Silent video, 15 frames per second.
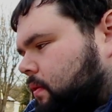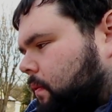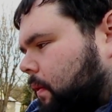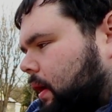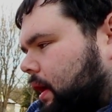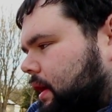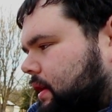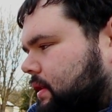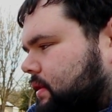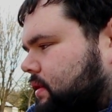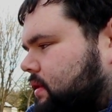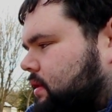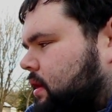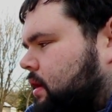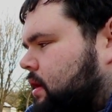
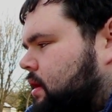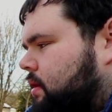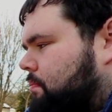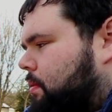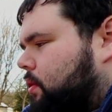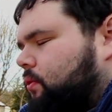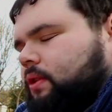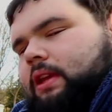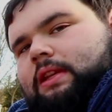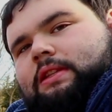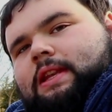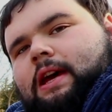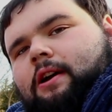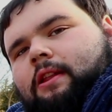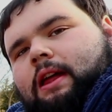was both these
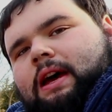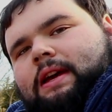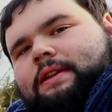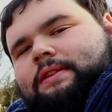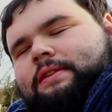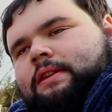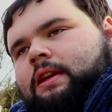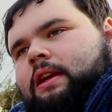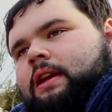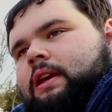tail lights